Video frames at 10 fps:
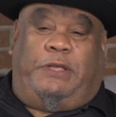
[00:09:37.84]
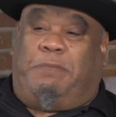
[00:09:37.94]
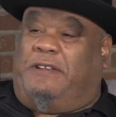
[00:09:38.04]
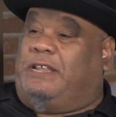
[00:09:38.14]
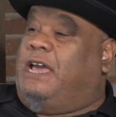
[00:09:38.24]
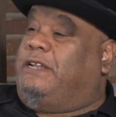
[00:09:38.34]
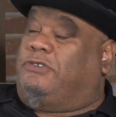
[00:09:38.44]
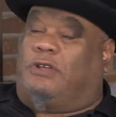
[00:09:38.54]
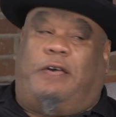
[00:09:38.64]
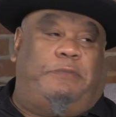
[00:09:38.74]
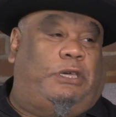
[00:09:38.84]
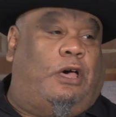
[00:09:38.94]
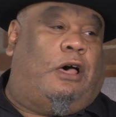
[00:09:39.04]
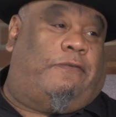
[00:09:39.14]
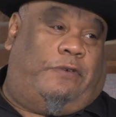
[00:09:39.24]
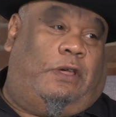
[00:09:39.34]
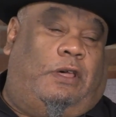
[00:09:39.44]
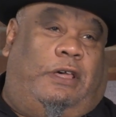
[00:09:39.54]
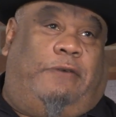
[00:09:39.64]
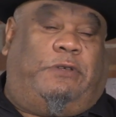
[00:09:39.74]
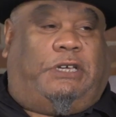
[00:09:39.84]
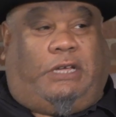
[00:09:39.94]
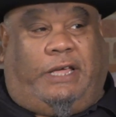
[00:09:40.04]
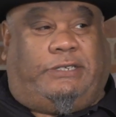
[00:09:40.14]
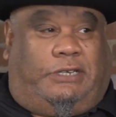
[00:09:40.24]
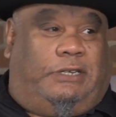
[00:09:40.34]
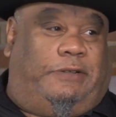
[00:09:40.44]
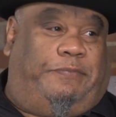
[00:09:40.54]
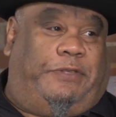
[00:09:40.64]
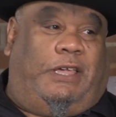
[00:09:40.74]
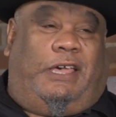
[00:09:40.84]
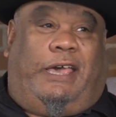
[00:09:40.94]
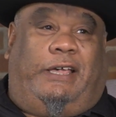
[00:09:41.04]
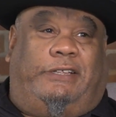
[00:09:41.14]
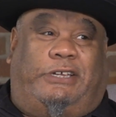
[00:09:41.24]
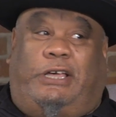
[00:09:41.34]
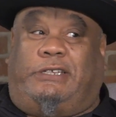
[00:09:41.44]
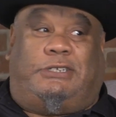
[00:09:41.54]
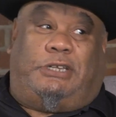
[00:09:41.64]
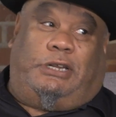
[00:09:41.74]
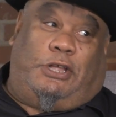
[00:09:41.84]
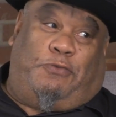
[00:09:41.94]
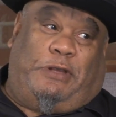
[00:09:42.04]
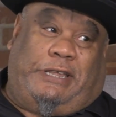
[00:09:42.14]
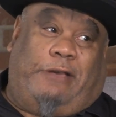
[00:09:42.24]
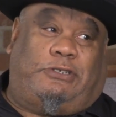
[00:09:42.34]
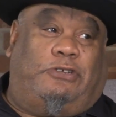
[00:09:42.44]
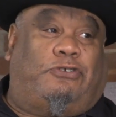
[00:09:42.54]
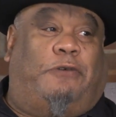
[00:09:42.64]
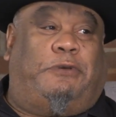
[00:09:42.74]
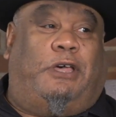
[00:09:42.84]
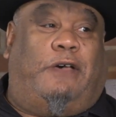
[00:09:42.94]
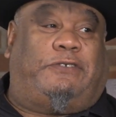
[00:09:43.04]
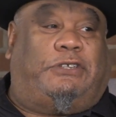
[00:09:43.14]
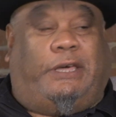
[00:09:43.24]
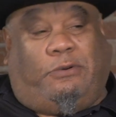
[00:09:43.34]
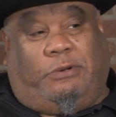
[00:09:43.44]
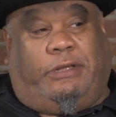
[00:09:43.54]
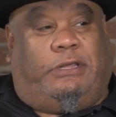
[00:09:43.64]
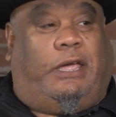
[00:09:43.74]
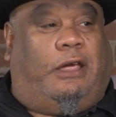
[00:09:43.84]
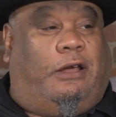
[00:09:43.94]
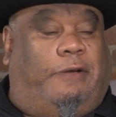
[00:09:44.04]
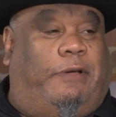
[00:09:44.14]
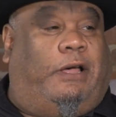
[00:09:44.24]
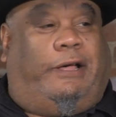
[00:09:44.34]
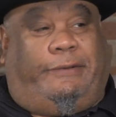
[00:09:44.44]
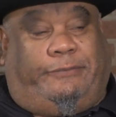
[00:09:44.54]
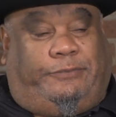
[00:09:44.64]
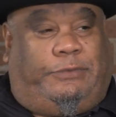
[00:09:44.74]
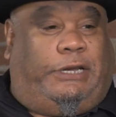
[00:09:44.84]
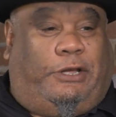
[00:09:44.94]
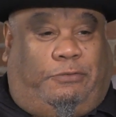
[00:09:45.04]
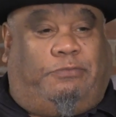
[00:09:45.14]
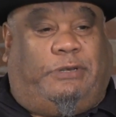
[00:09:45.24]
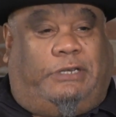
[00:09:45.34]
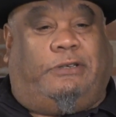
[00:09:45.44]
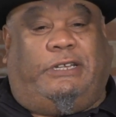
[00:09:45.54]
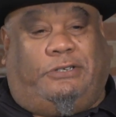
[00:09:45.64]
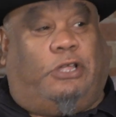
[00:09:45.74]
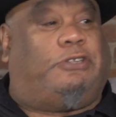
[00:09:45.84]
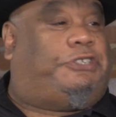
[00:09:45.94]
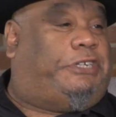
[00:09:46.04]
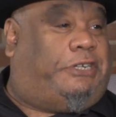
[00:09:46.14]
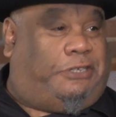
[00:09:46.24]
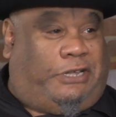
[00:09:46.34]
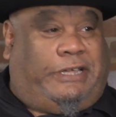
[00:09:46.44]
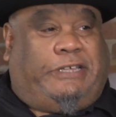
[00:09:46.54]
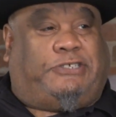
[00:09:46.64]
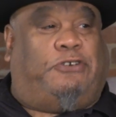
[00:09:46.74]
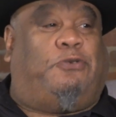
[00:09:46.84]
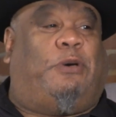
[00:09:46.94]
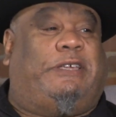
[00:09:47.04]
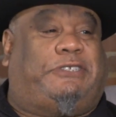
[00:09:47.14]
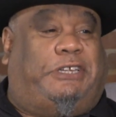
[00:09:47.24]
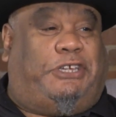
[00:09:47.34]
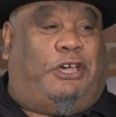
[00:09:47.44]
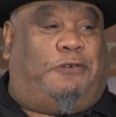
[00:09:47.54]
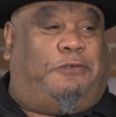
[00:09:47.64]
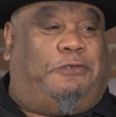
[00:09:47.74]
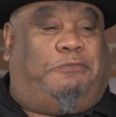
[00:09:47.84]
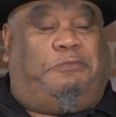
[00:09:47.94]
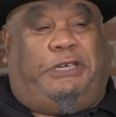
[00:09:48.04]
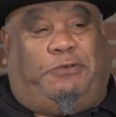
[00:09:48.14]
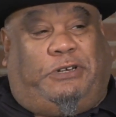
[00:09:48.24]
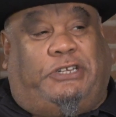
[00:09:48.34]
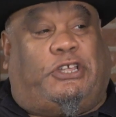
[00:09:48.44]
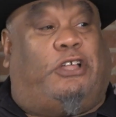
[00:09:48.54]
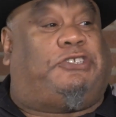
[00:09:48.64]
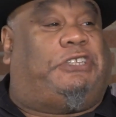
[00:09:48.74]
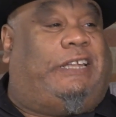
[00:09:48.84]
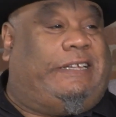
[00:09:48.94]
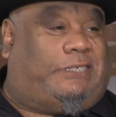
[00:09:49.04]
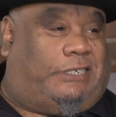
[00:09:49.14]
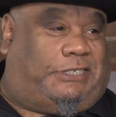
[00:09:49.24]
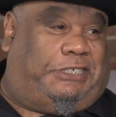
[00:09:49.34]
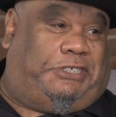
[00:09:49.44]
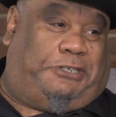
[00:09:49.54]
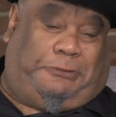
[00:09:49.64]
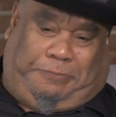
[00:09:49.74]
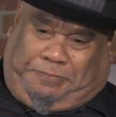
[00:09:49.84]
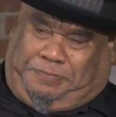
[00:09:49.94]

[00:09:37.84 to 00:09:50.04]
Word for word: my dad had dropped me off with a cousin, and the cousin didn't know my dad was gonna drop me off, so they were in there, you know, indulging in certain ways that young men would indulge in the late 60s, you know?